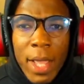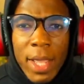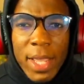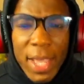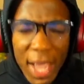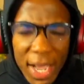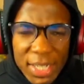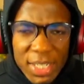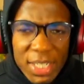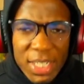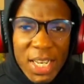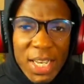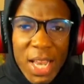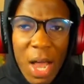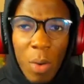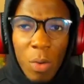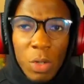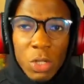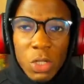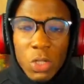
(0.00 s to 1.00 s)
Yeah, she did
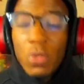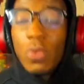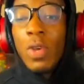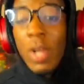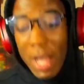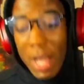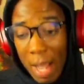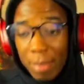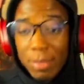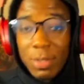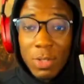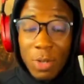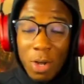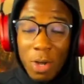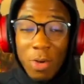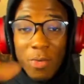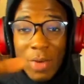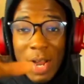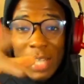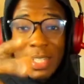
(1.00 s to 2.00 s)
that one too. I'm still
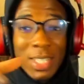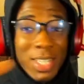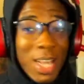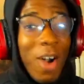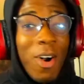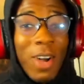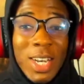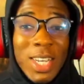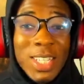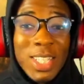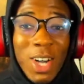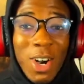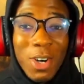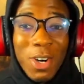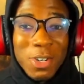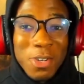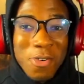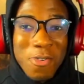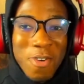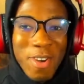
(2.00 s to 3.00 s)
gonna react to that one later
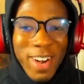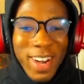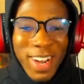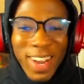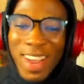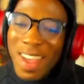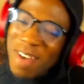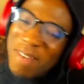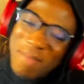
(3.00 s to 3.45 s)
on, don't worry.